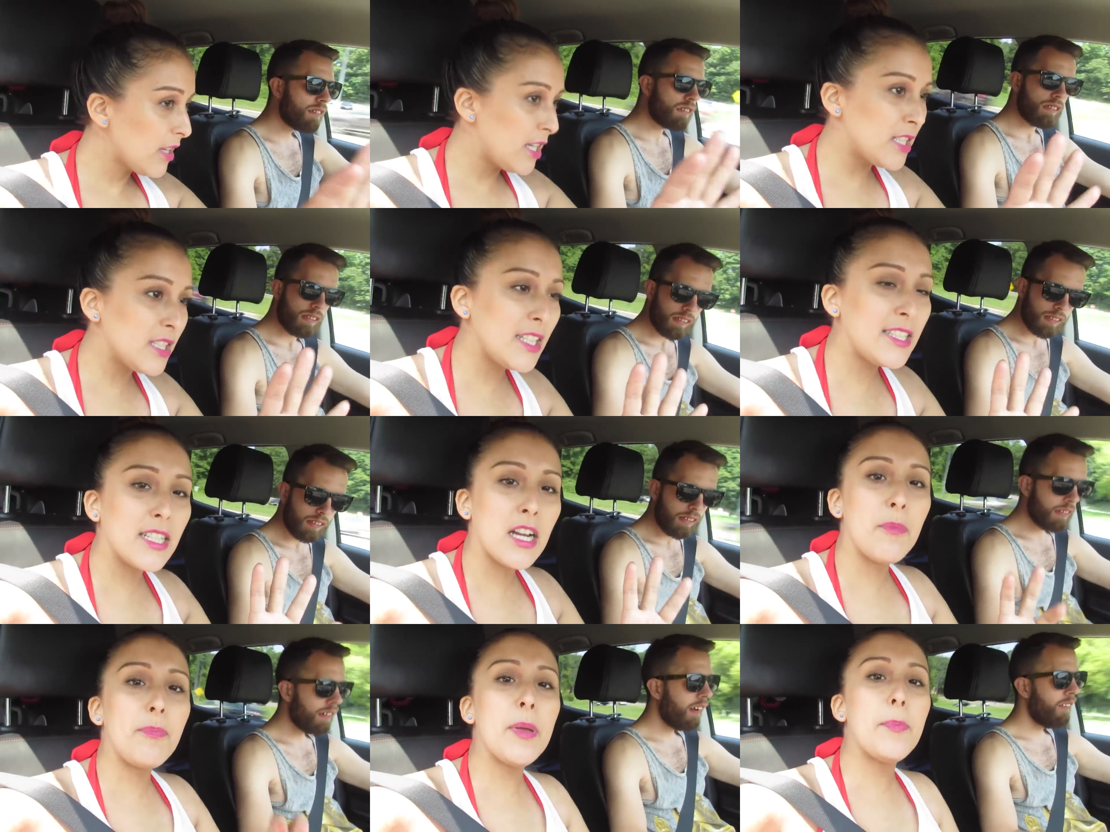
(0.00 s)
Speaker 1: He doesn't like to
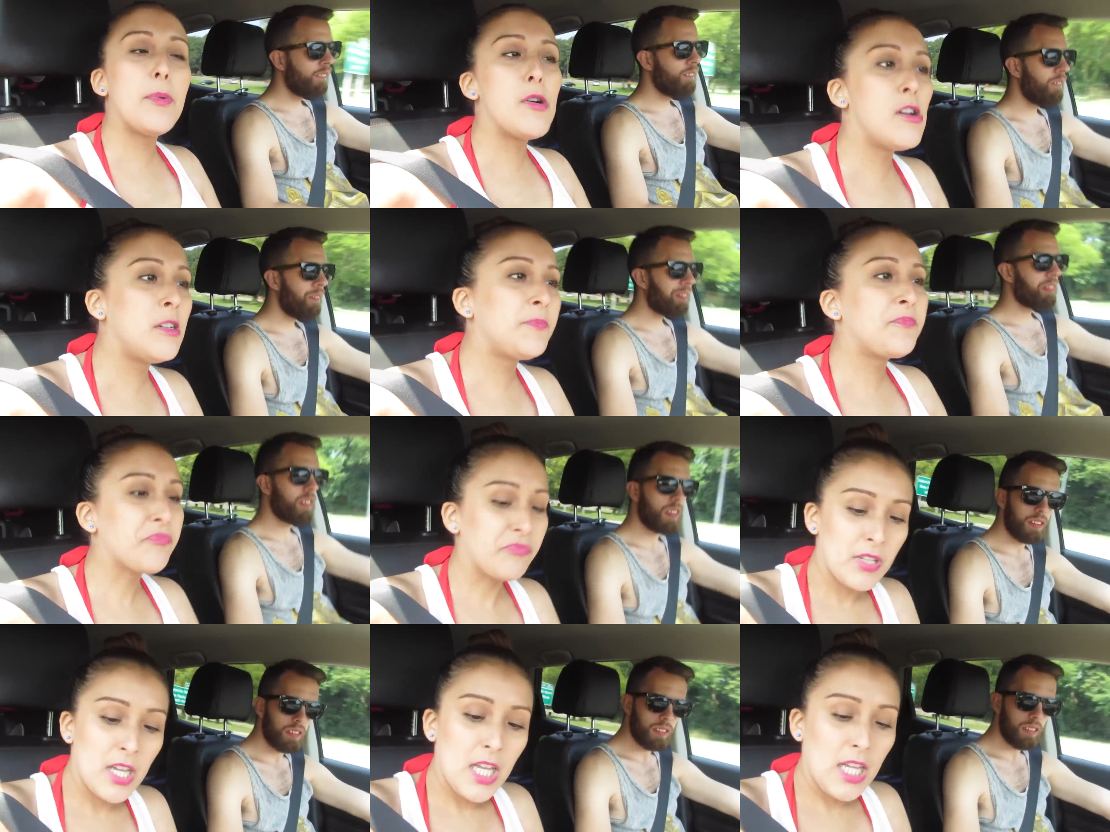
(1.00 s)
cut people,
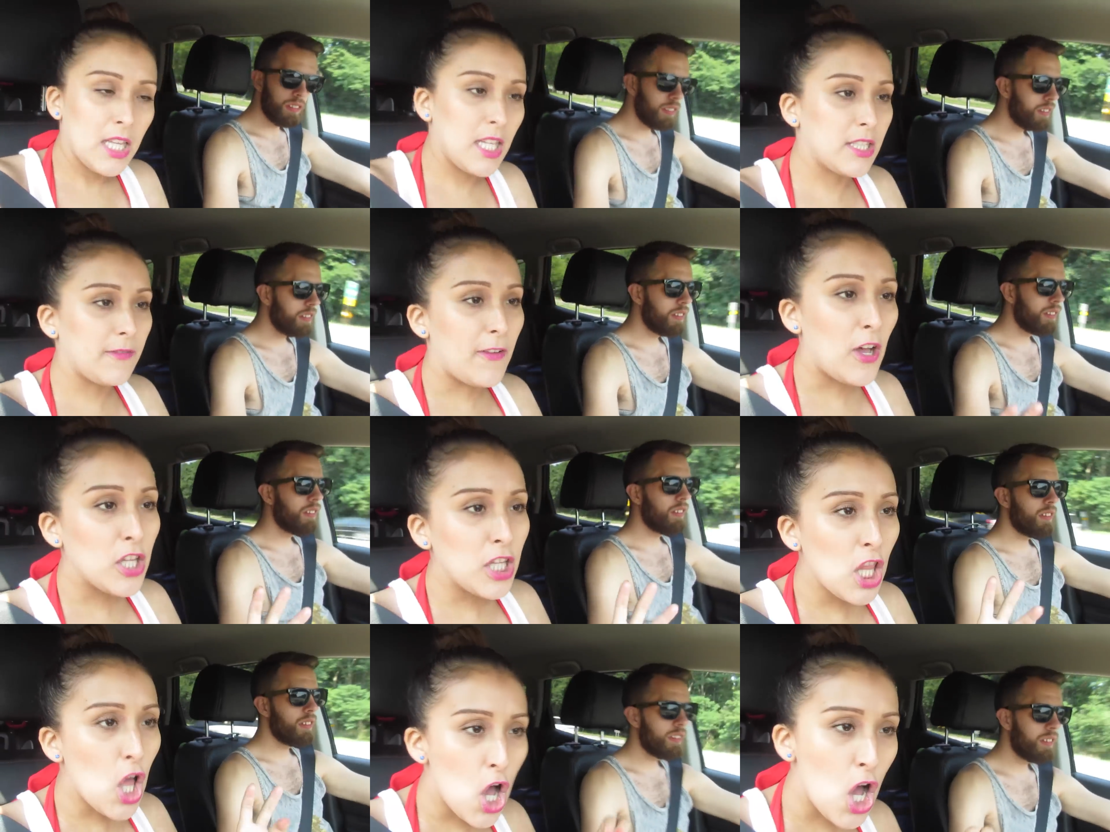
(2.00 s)
he likes to follow
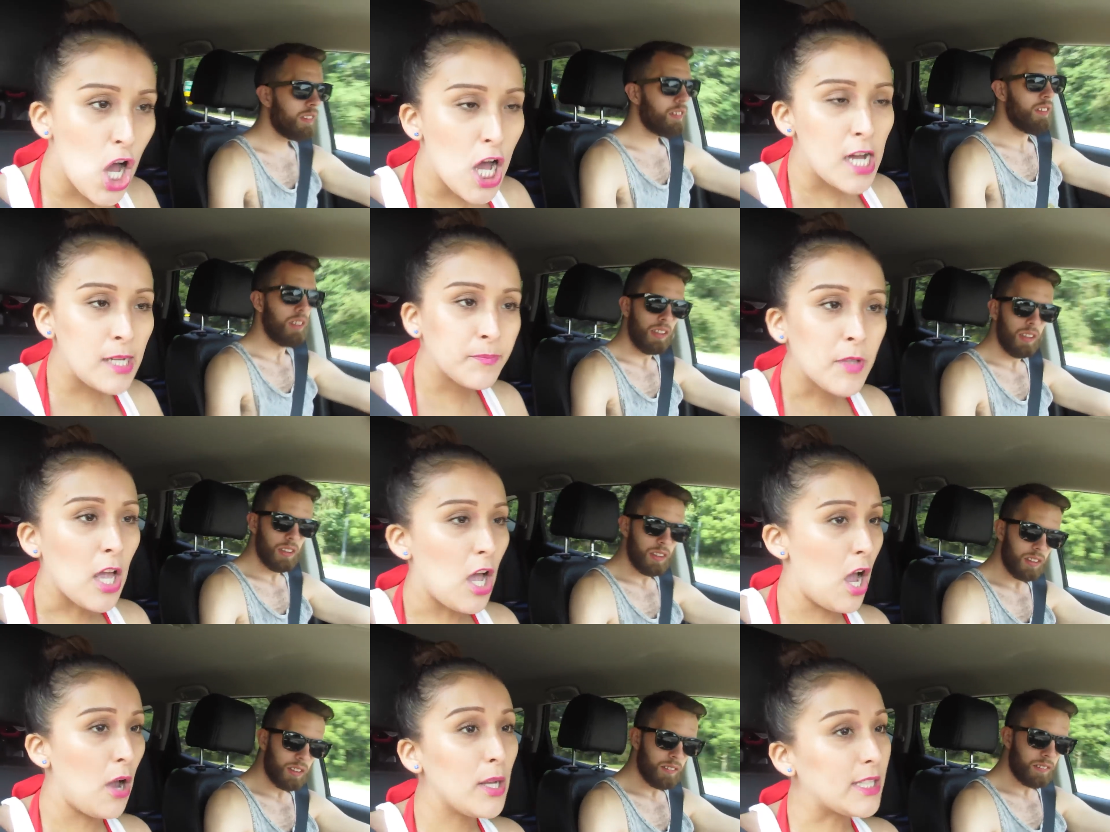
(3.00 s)
the law.
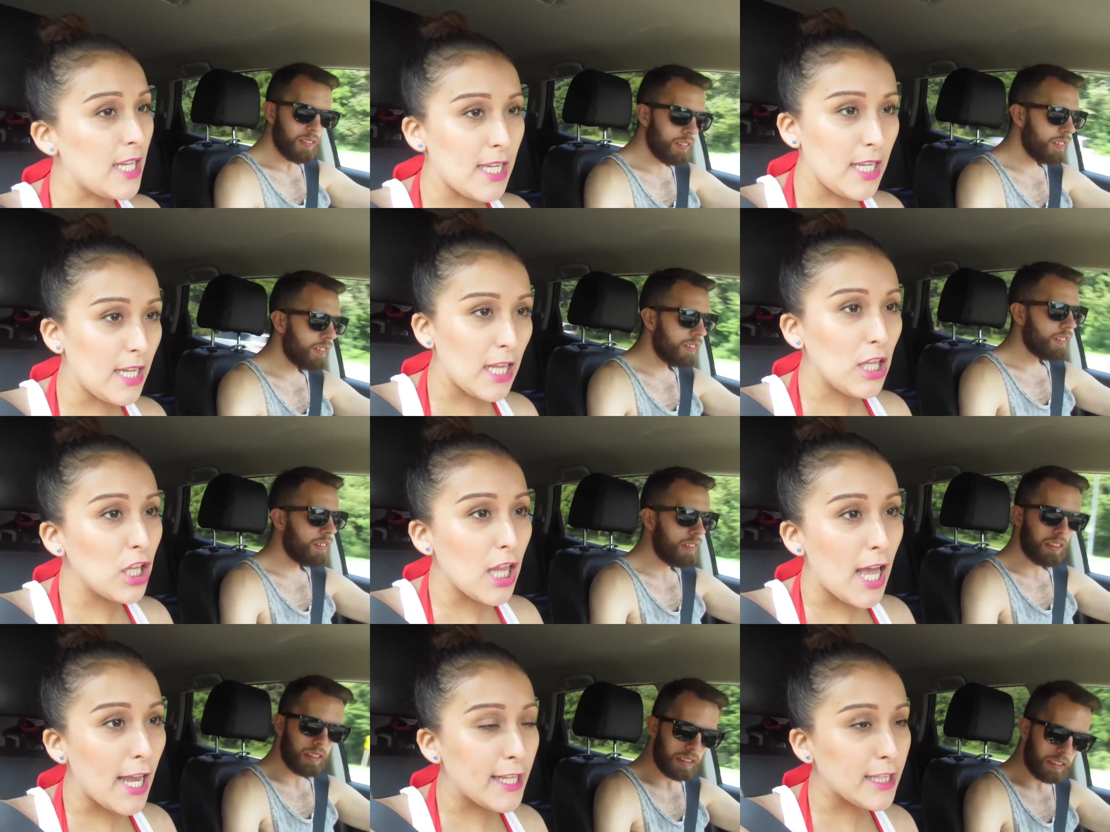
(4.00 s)
Oh, it's a yellow
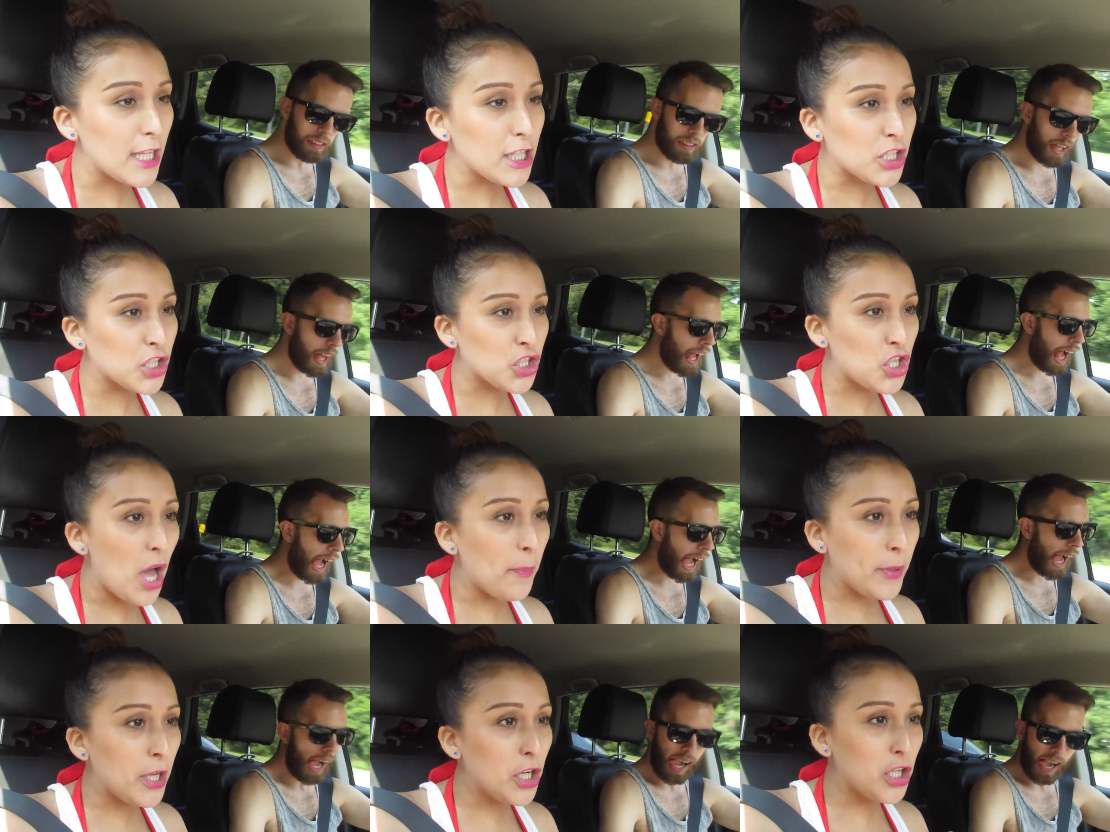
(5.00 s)
light. Let's
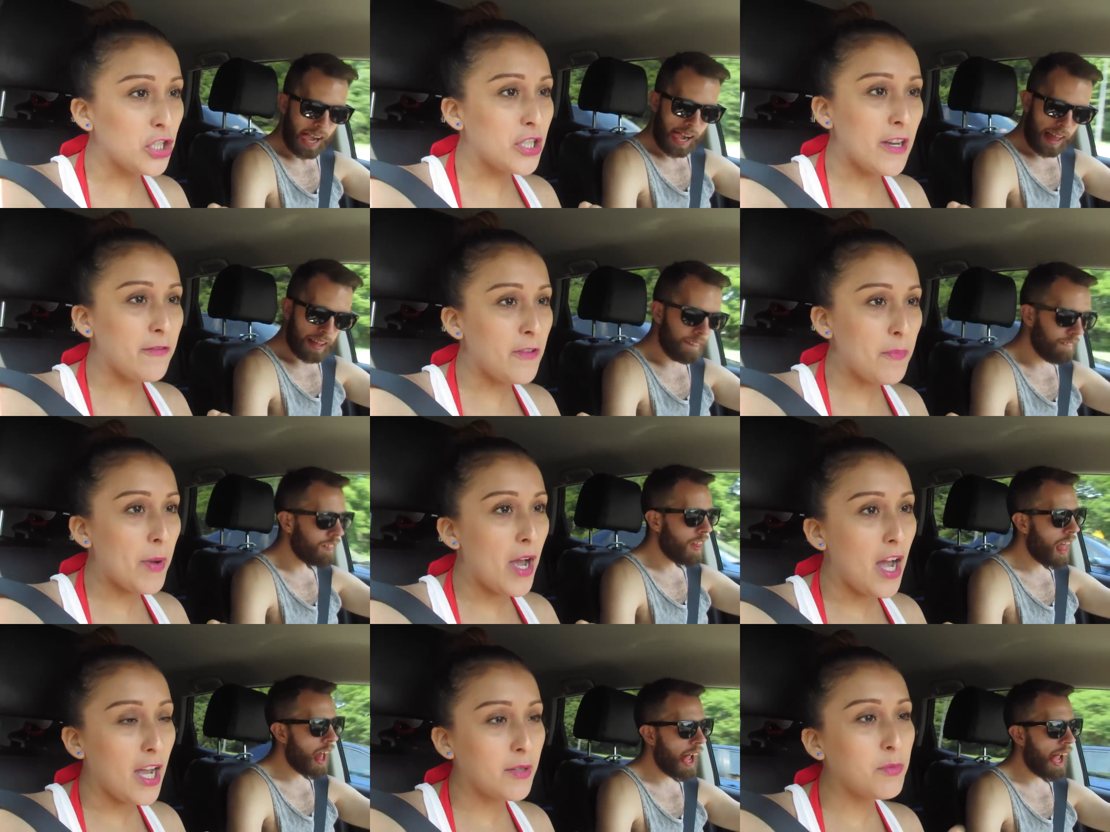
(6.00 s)
stop here, 10 feet
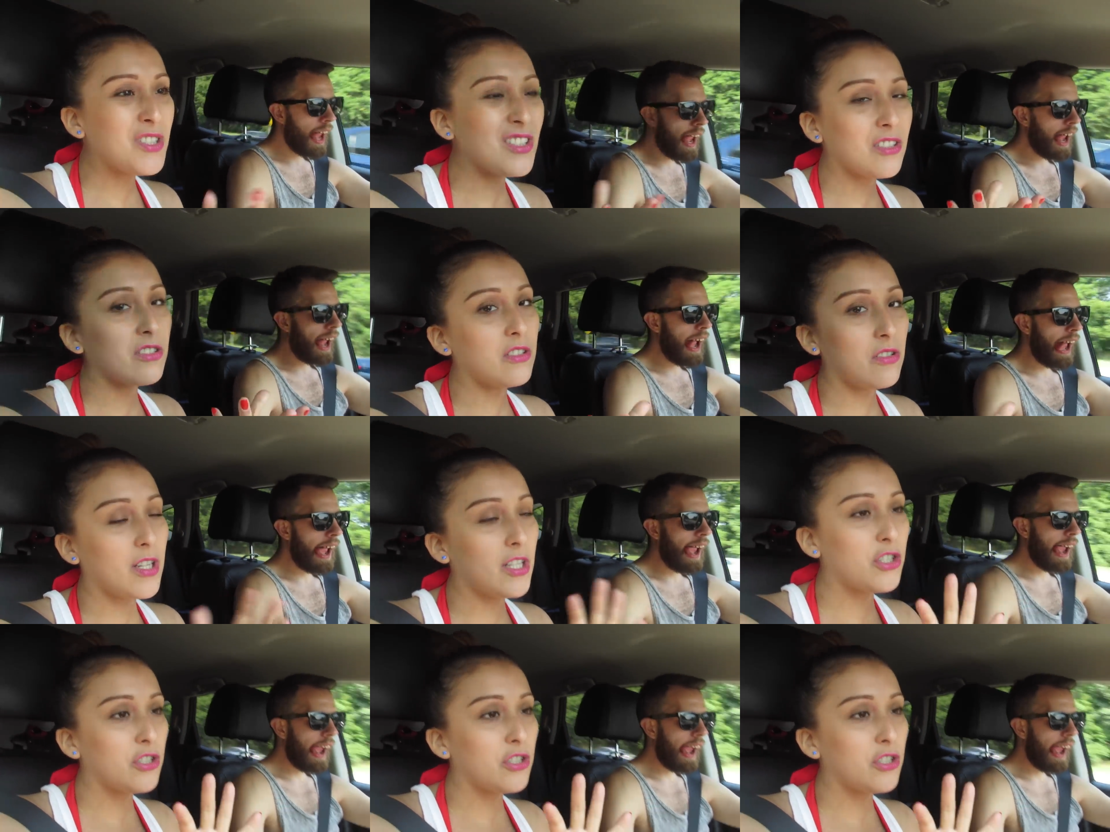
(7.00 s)
behind, which is okay,